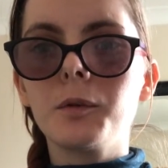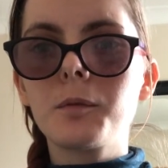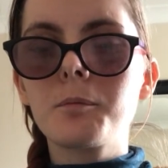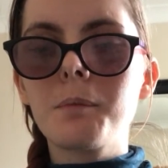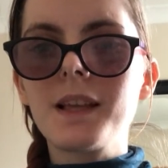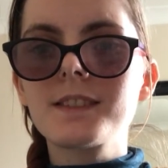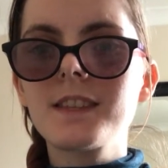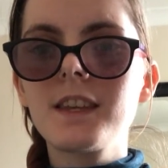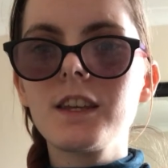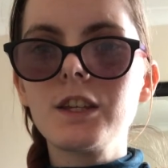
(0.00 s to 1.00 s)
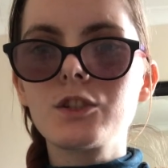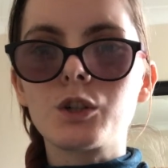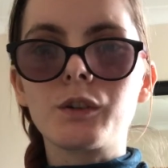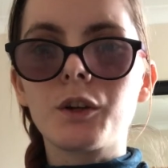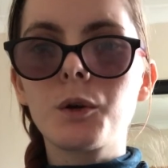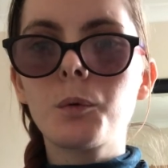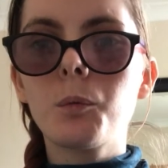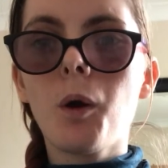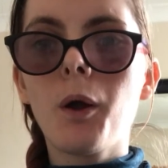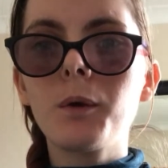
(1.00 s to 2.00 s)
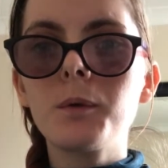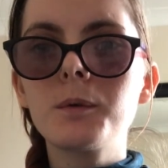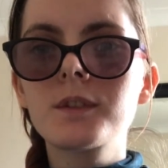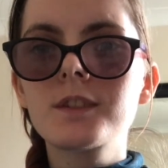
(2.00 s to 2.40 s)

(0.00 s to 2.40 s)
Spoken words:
message or a quote